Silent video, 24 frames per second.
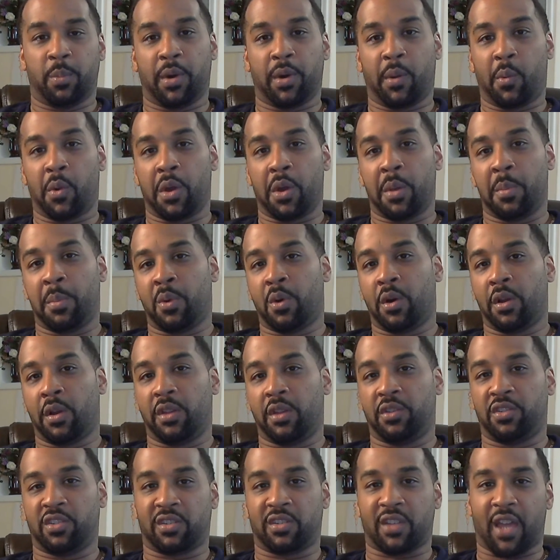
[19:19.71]
But we're more
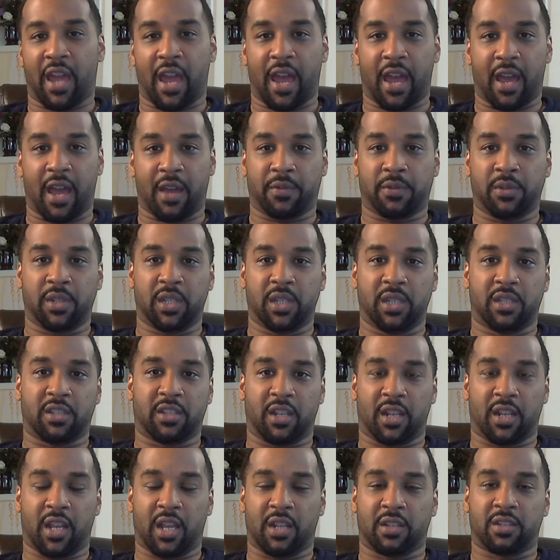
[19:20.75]
than just athletes
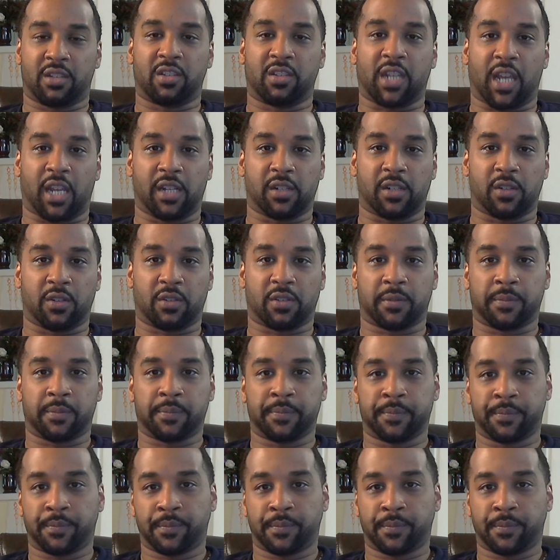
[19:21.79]
and entertainers.